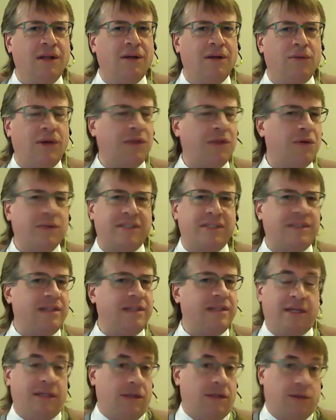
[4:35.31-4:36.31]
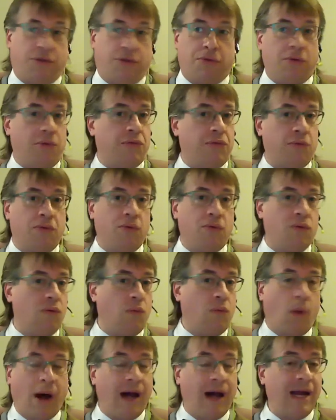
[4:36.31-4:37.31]
whether it's through
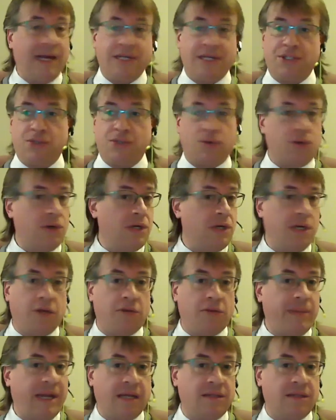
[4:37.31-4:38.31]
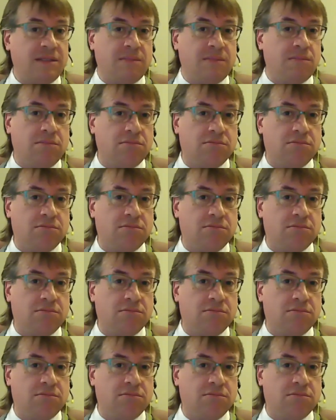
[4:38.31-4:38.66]
Wise or another mechanism?